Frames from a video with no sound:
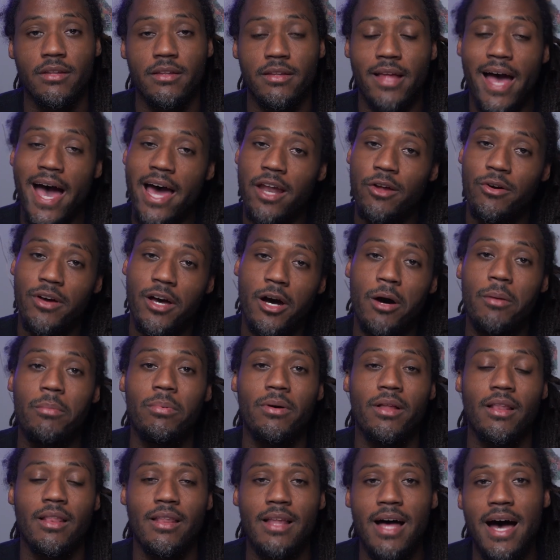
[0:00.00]
That'll
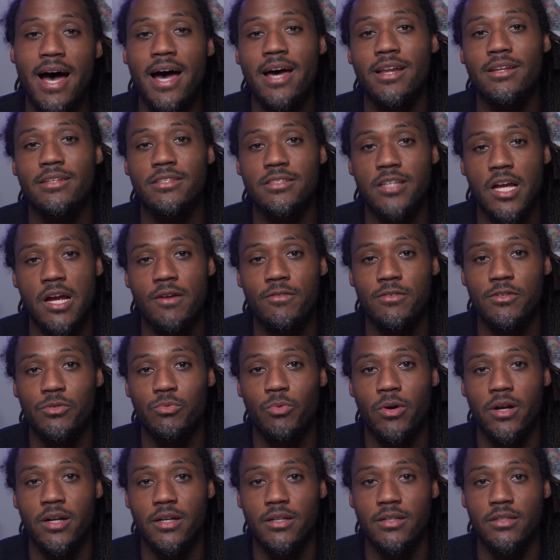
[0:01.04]
help a lot of service
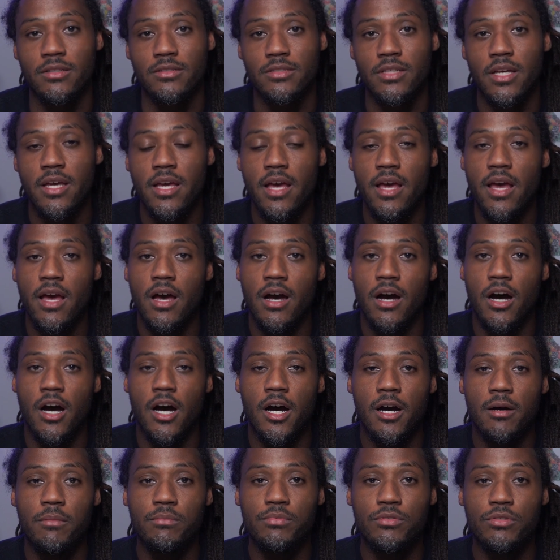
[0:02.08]
workers
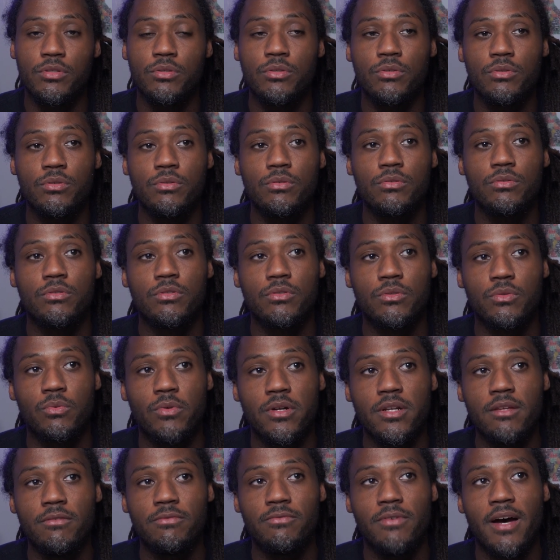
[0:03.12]
up to
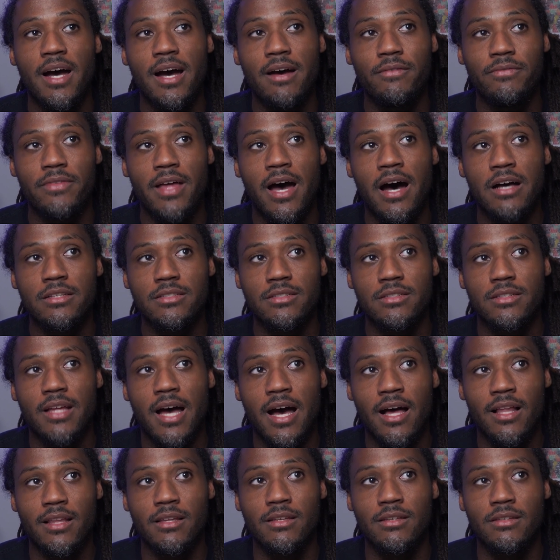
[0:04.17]

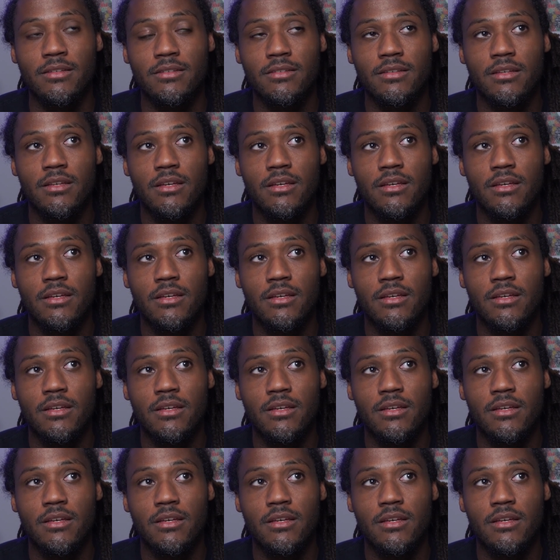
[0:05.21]
$25,000.